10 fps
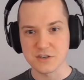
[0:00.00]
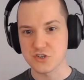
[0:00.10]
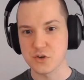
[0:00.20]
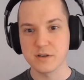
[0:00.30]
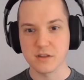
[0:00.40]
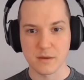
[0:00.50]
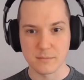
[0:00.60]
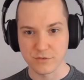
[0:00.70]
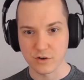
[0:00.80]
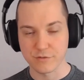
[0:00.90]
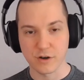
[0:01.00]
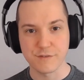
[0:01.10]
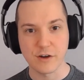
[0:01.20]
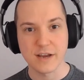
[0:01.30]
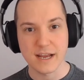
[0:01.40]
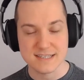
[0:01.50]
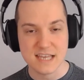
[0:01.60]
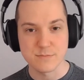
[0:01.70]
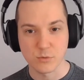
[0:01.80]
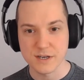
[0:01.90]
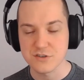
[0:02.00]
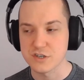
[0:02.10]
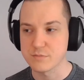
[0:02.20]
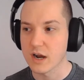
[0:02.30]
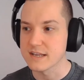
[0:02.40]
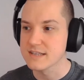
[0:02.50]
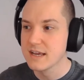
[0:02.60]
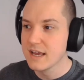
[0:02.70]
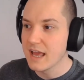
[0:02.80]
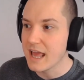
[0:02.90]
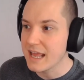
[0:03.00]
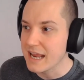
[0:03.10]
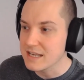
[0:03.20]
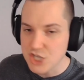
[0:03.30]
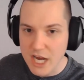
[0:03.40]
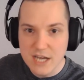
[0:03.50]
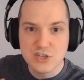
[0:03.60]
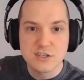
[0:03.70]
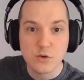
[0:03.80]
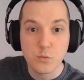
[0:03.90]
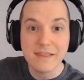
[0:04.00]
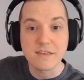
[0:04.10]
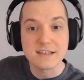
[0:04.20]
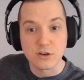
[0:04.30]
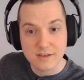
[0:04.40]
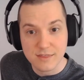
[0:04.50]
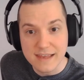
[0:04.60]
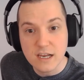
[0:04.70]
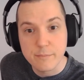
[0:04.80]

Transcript: and distribute to them for a very accessible research price, it changes the way that they start to think